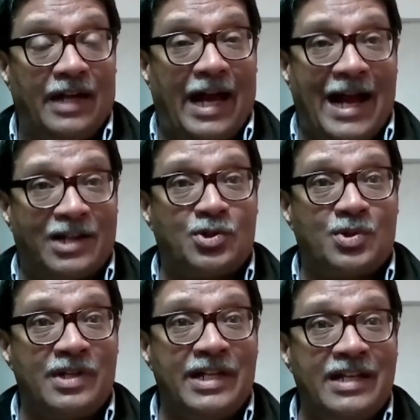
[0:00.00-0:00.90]

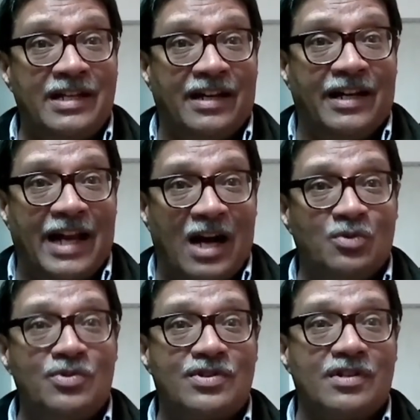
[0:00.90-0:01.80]
actually
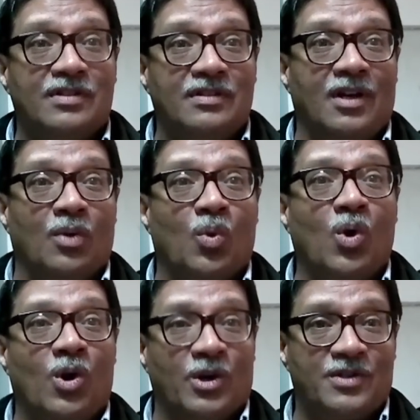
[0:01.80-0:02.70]
announced
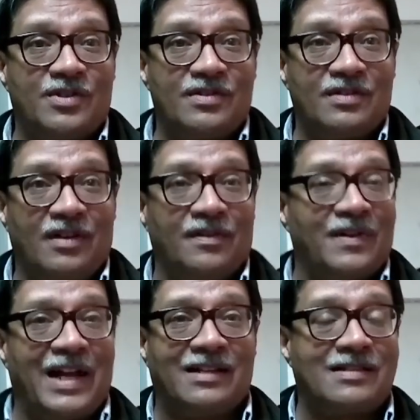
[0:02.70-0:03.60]
awards of
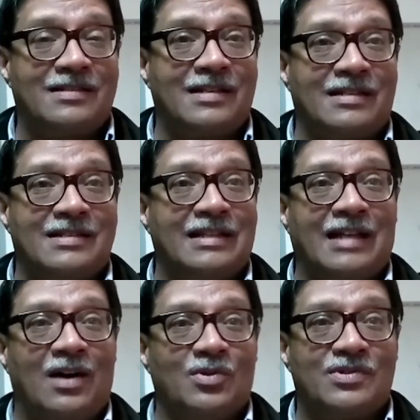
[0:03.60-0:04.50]
like
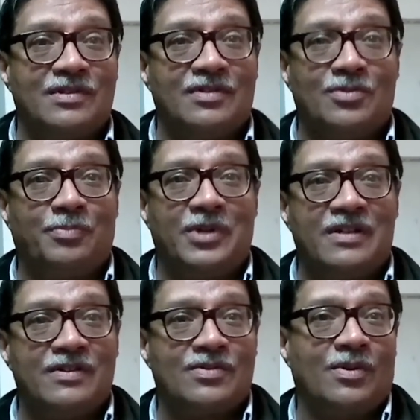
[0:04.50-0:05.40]
60,000
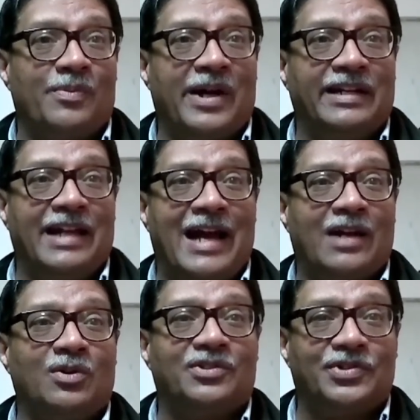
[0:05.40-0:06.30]
rupees or 1
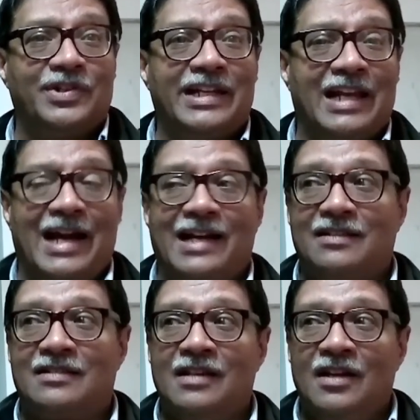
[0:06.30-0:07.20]
lakh or 3
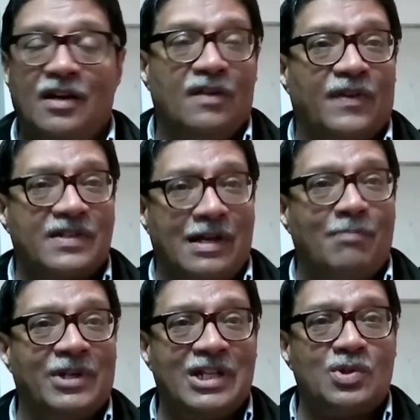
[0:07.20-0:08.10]
lakhs for
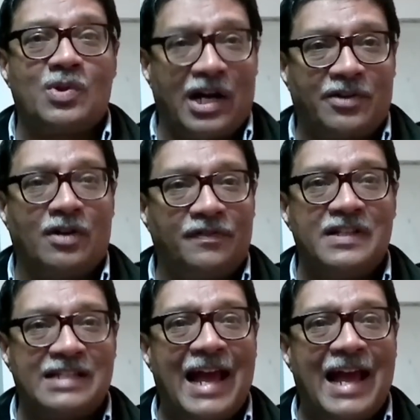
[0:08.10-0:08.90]
somebody to cut off his